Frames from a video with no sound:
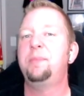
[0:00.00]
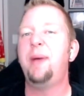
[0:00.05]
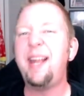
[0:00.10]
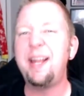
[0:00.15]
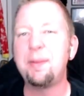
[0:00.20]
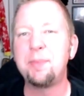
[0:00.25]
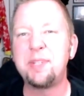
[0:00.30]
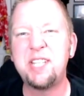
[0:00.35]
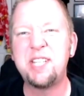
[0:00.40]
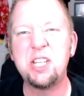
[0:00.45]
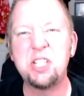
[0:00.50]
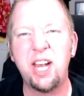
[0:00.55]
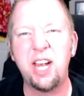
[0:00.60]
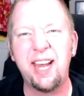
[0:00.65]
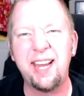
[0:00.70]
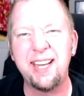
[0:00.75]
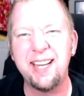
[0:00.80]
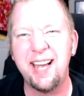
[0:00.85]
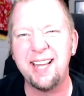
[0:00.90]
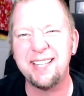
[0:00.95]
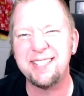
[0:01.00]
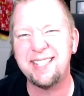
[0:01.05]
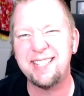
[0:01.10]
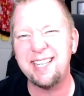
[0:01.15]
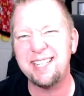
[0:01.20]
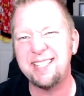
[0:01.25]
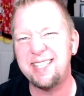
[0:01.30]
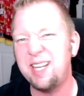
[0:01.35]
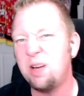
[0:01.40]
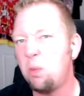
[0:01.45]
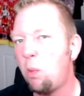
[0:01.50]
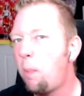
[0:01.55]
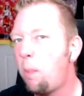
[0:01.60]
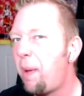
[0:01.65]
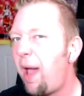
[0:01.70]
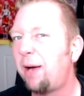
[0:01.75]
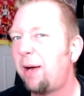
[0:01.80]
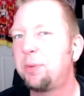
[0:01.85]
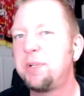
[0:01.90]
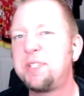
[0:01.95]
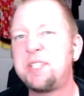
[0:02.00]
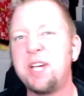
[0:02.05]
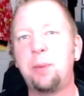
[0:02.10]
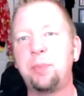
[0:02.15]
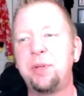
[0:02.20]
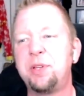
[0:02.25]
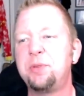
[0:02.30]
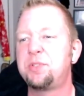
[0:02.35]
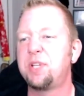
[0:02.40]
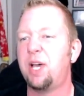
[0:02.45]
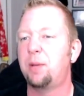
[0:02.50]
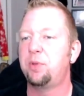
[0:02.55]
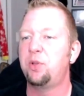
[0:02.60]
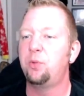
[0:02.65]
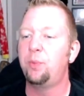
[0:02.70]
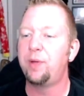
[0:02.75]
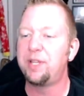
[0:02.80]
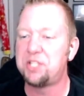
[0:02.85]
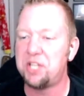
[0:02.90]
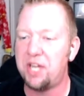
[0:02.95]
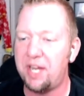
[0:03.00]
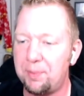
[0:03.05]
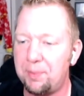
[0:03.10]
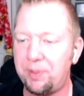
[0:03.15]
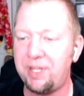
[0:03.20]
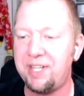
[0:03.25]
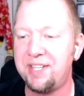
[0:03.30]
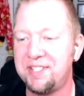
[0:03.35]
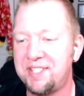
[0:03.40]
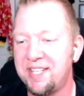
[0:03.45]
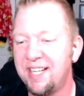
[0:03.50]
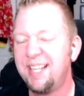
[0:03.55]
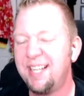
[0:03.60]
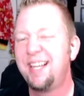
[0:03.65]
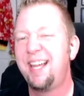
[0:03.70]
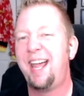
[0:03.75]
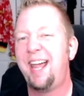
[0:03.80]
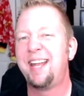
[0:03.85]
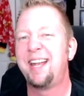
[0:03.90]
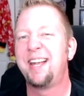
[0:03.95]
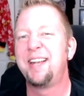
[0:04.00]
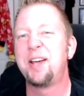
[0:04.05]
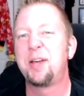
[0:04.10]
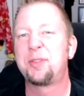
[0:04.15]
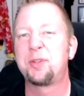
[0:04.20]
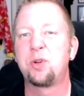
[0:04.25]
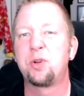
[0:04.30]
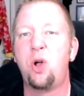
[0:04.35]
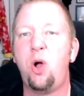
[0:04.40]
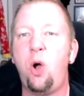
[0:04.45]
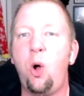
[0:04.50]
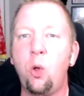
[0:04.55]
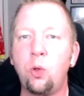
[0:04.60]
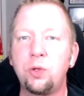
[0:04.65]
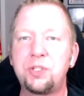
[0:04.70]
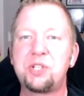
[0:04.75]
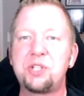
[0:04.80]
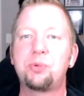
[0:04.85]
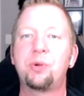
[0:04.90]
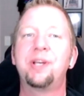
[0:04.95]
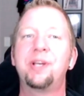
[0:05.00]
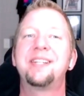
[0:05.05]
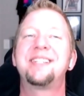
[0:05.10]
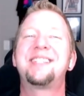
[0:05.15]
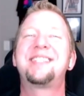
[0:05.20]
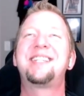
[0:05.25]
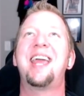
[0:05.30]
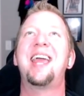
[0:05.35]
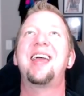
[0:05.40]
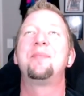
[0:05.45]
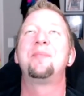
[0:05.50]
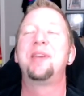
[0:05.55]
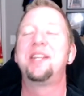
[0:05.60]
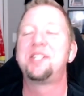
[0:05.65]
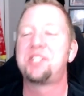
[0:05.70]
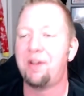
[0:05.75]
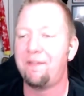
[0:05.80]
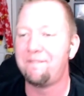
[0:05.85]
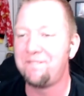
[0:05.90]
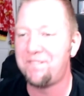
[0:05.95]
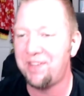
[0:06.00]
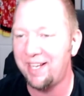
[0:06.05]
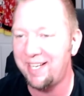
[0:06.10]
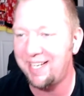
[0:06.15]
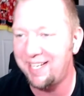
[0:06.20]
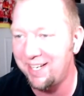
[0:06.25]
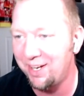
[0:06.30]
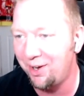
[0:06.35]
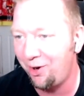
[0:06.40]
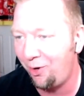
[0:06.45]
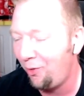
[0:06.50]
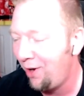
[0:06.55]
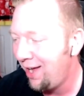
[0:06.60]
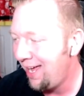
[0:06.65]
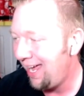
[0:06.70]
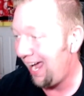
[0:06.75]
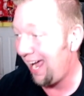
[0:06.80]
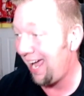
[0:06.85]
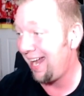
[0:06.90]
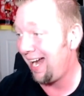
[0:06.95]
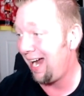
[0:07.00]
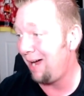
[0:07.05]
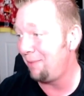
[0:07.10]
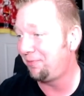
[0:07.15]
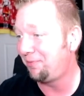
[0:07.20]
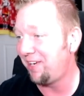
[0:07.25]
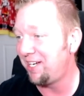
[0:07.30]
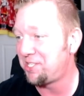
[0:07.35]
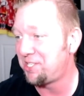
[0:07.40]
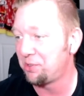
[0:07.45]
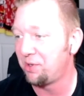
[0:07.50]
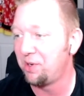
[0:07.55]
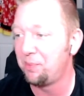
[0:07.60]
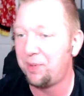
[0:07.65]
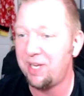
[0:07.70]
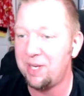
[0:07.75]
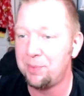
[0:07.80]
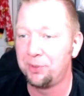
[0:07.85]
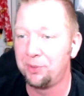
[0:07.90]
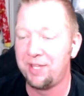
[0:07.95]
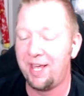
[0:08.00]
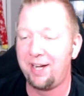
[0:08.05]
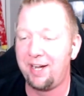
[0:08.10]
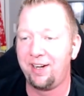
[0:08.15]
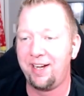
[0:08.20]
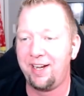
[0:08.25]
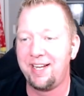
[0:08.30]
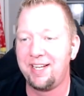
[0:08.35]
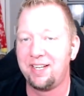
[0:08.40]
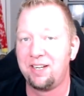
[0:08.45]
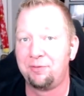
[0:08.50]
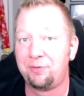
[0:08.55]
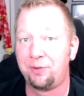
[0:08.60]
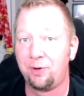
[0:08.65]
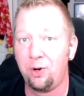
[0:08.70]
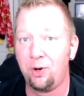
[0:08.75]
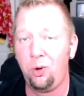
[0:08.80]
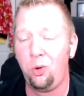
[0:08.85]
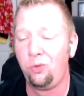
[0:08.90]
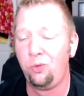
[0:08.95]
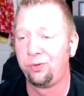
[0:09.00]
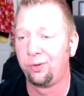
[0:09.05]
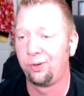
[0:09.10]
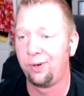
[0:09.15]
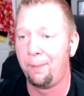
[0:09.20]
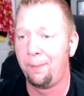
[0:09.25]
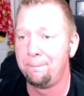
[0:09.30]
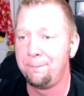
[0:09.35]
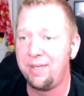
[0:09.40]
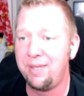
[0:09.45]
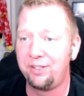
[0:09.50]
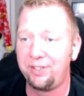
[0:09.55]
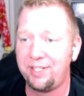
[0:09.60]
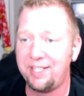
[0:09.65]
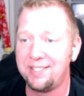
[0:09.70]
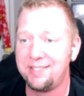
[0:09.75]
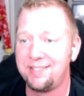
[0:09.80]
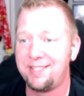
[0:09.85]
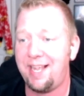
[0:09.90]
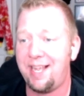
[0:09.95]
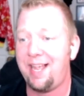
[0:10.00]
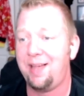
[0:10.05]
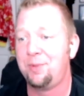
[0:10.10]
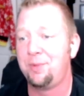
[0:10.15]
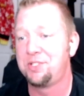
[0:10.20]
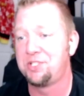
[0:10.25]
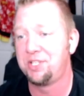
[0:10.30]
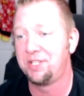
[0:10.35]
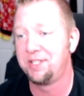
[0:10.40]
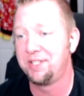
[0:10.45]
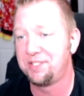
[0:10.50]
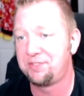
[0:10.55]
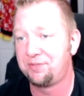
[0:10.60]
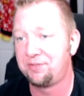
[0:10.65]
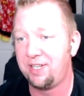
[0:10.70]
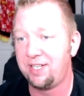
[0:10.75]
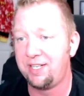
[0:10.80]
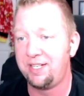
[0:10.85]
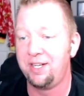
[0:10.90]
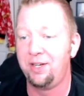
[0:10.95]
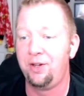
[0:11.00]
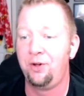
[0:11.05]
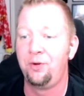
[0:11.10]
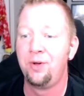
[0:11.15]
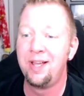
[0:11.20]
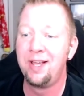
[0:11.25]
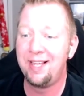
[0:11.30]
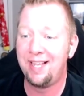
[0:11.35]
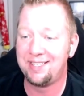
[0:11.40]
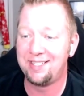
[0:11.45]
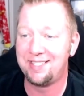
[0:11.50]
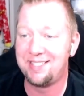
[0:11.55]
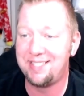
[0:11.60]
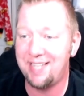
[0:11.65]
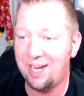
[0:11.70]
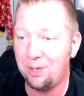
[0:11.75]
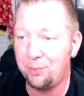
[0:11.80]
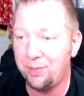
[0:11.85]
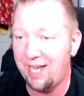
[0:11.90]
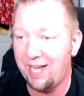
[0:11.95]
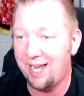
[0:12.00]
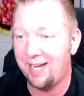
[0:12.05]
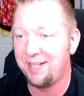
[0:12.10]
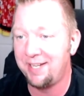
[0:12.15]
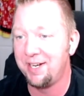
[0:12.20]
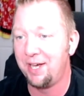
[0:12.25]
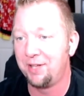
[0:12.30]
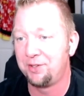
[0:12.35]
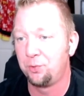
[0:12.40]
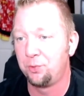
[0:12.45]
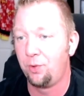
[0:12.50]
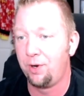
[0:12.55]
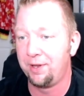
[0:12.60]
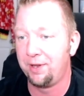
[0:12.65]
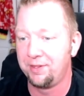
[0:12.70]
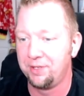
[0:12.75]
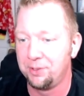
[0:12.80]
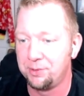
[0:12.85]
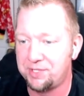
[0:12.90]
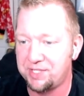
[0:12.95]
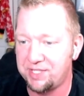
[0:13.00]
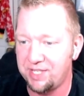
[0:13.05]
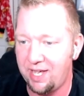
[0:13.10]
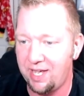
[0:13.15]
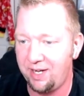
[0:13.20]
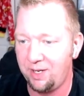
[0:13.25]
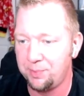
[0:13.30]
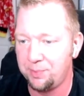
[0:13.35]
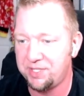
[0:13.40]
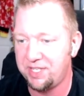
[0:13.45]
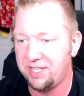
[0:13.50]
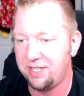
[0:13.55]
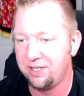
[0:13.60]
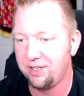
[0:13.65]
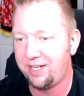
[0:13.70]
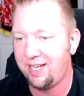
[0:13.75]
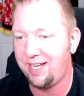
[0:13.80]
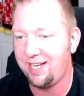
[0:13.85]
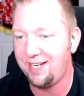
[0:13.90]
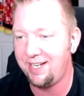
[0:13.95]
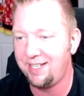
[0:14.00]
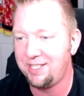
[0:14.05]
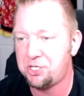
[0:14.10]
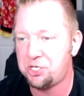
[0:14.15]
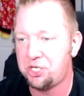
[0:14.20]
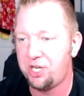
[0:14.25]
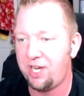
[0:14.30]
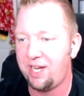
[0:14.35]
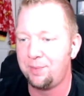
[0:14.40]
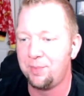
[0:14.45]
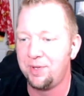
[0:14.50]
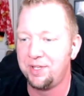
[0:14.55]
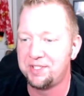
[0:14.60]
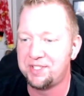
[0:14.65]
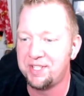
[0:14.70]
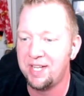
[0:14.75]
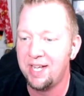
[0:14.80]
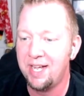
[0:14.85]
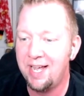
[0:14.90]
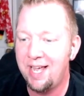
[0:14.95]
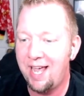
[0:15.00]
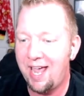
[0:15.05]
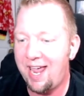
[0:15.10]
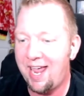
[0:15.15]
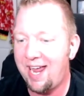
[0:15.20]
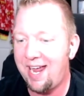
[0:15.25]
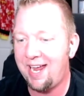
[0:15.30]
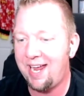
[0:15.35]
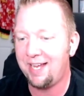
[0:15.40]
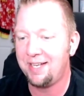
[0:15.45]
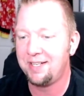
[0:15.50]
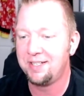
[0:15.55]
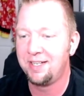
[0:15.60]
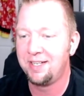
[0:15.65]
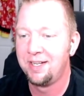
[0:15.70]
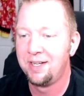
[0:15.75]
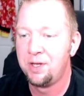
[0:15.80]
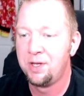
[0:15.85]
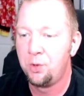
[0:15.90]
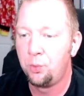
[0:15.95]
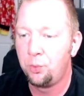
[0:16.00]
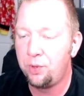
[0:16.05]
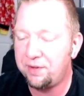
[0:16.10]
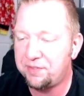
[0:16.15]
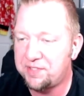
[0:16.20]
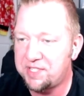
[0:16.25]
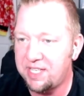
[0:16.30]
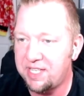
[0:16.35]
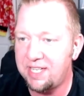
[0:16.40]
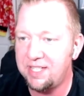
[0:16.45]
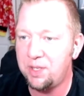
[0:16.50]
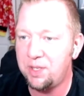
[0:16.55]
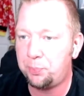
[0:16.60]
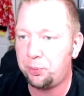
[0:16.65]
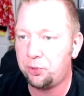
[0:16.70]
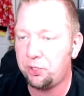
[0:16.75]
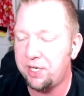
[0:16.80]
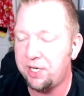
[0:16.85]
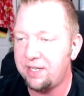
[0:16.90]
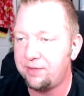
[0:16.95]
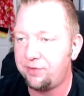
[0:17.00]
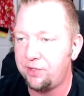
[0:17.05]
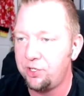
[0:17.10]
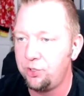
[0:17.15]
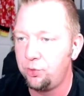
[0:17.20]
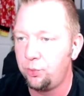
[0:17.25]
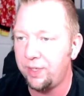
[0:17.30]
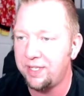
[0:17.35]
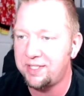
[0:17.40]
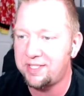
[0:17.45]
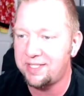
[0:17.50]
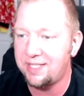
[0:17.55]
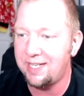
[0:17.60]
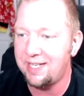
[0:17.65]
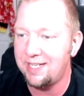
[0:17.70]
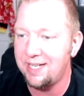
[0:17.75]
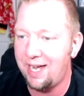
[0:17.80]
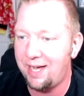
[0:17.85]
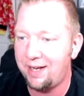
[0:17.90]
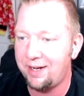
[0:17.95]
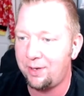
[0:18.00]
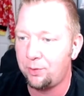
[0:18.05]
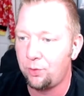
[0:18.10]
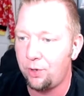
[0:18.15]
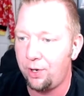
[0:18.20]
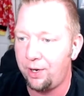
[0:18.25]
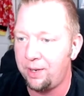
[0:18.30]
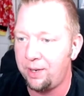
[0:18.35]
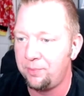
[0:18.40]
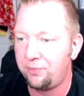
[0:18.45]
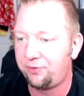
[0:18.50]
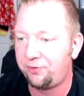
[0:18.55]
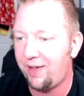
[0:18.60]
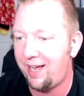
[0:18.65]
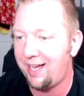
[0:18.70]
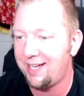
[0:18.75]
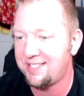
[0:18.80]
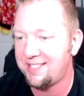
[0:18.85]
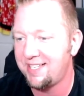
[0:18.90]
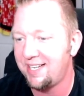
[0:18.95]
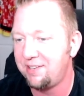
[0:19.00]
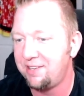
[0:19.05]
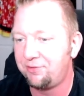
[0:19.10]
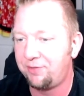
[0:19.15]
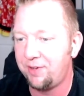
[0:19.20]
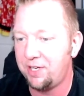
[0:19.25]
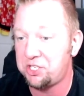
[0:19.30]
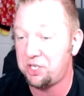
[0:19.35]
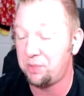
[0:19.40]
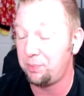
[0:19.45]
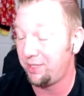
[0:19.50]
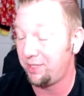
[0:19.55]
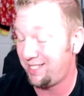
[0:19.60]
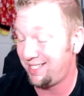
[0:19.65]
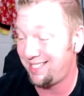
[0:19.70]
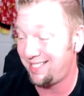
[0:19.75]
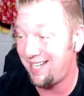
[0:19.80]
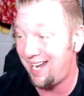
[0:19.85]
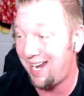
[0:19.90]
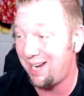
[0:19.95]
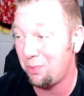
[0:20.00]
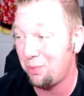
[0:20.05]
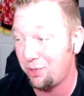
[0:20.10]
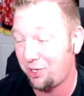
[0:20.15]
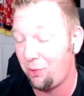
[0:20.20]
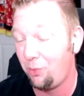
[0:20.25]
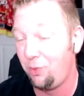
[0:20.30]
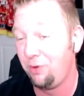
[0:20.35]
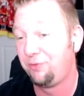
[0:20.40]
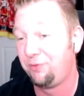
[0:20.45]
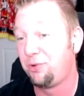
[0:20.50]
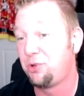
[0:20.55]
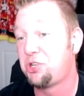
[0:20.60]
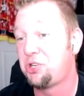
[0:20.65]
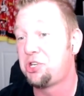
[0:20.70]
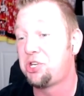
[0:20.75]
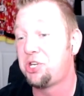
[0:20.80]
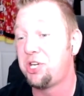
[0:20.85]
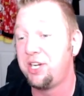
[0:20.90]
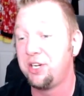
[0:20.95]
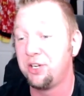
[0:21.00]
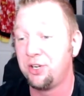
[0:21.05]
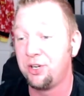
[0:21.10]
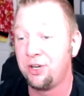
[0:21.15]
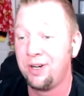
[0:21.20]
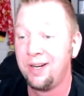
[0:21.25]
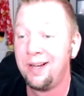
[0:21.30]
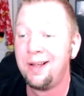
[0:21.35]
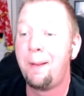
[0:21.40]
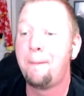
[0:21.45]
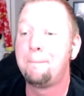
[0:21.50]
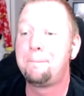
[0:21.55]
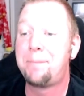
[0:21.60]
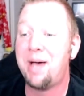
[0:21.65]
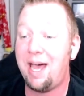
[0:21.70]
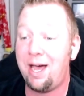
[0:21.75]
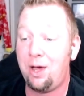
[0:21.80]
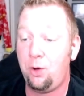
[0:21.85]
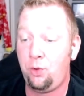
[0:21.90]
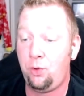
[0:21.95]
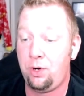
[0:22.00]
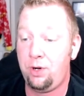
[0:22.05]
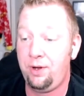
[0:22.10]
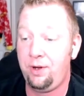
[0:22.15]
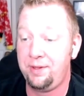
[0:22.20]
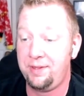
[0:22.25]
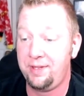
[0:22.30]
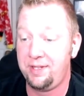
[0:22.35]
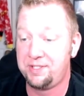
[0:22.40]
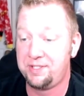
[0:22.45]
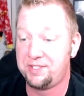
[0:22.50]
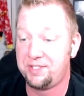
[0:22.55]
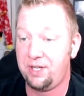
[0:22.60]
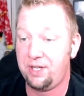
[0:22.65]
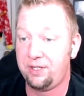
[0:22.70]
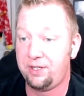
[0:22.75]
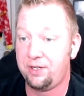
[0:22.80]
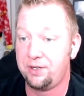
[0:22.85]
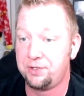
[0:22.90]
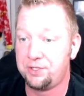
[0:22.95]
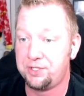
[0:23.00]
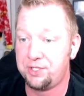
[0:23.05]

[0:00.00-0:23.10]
My name is DJ AnonZT, and we're back with WWE Champions and another Ultra Damage video. And I'm featuring people that are hitting for over a million damage in this video. And today we got another one of those setups here, King Sheamus. And we've seen the preview, we've seen how to run him fast and efficient, but today we're going for sheer power on this sucker.